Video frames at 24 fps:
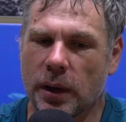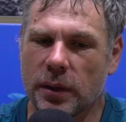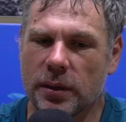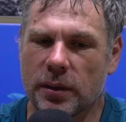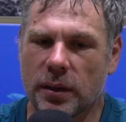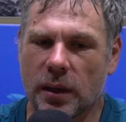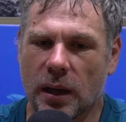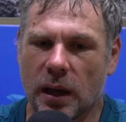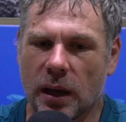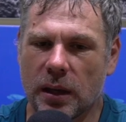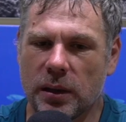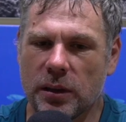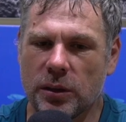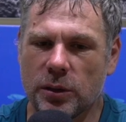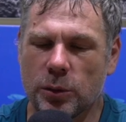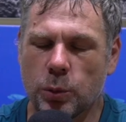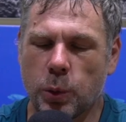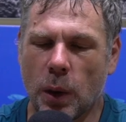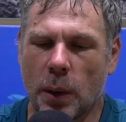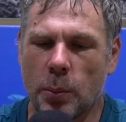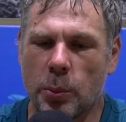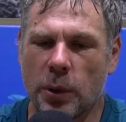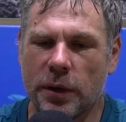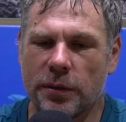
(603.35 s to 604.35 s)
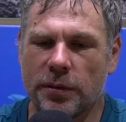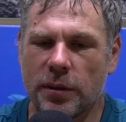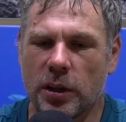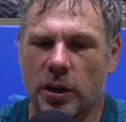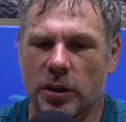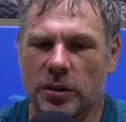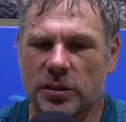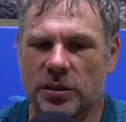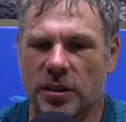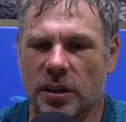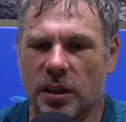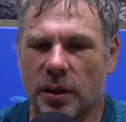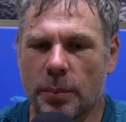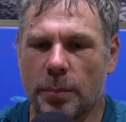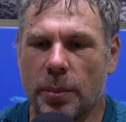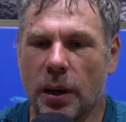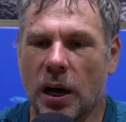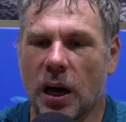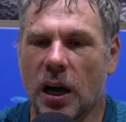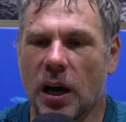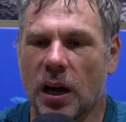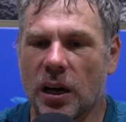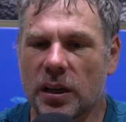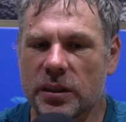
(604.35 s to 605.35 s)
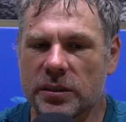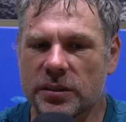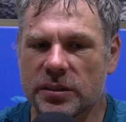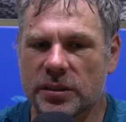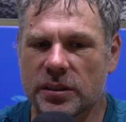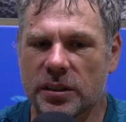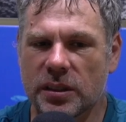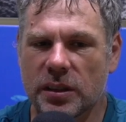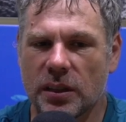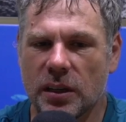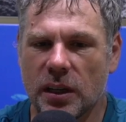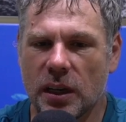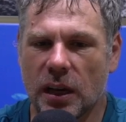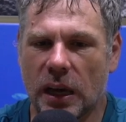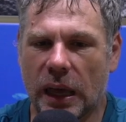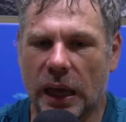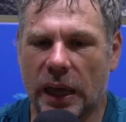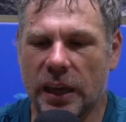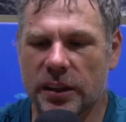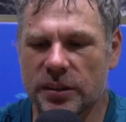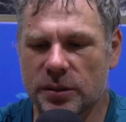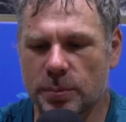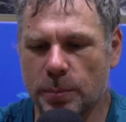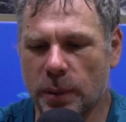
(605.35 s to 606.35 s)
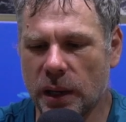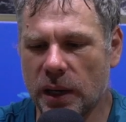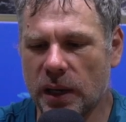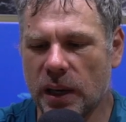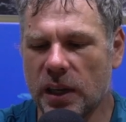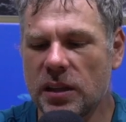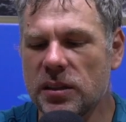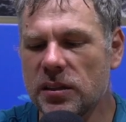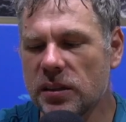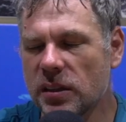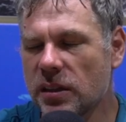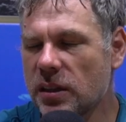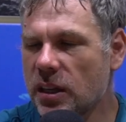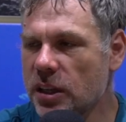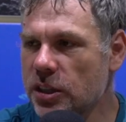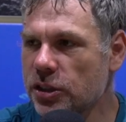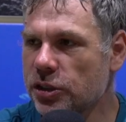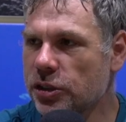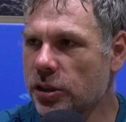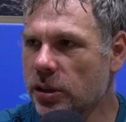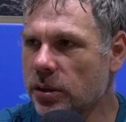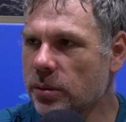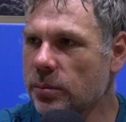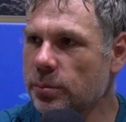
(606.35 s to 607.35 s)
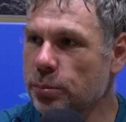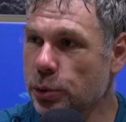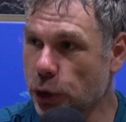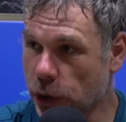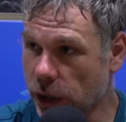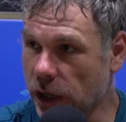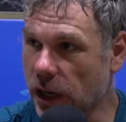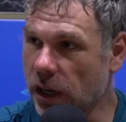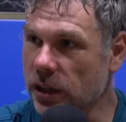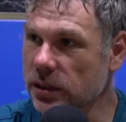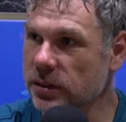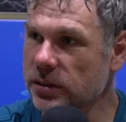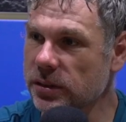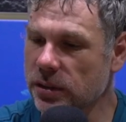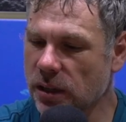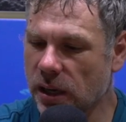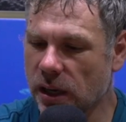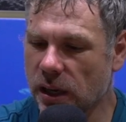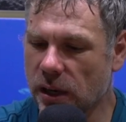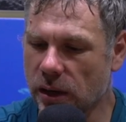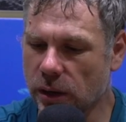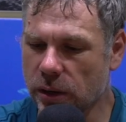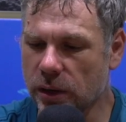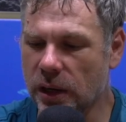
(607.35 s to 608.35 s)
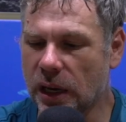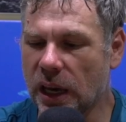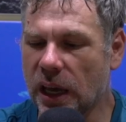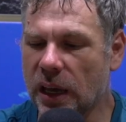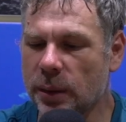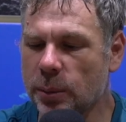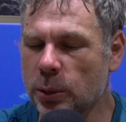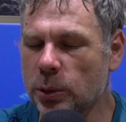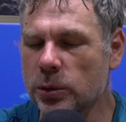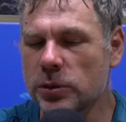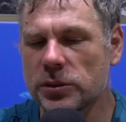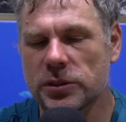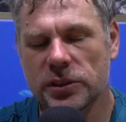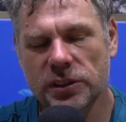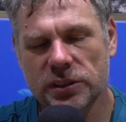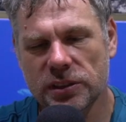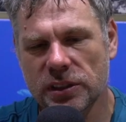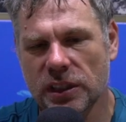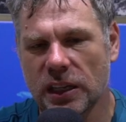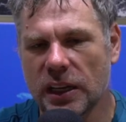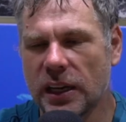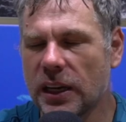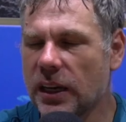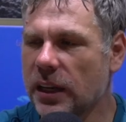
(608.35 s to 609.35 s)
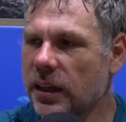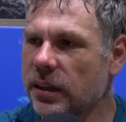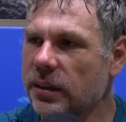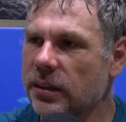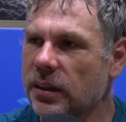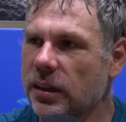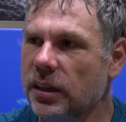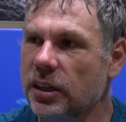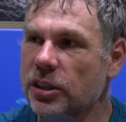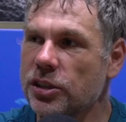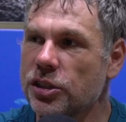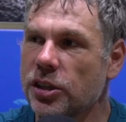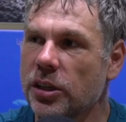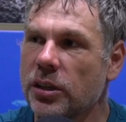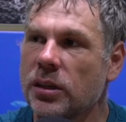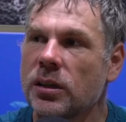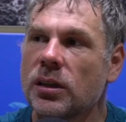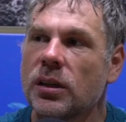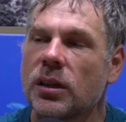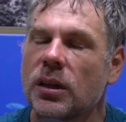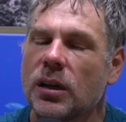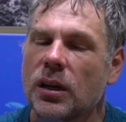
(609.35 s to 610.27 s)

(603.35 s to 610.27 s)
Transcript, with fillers: I, and when we've looked in the past, it's been Indonesian products. They're on the labels. It's mm-hmm. clearly Indonesian.